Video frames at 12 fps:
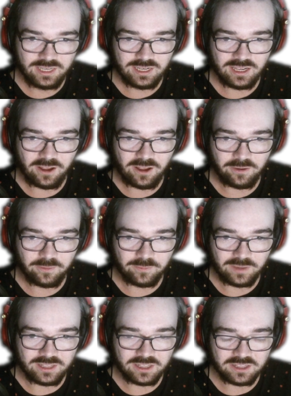
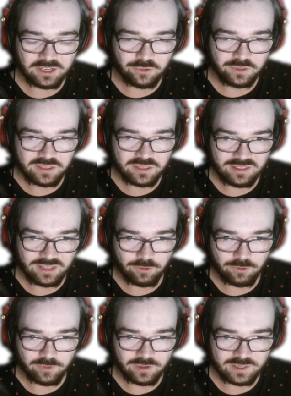And then the only thing that
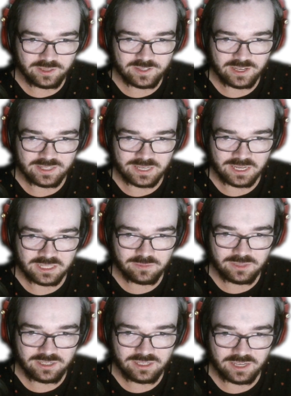really stands out to
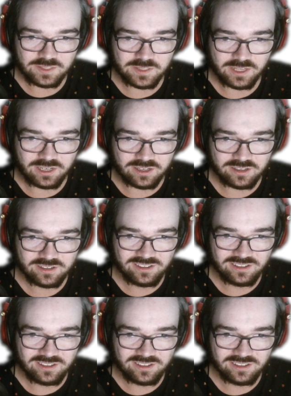me as like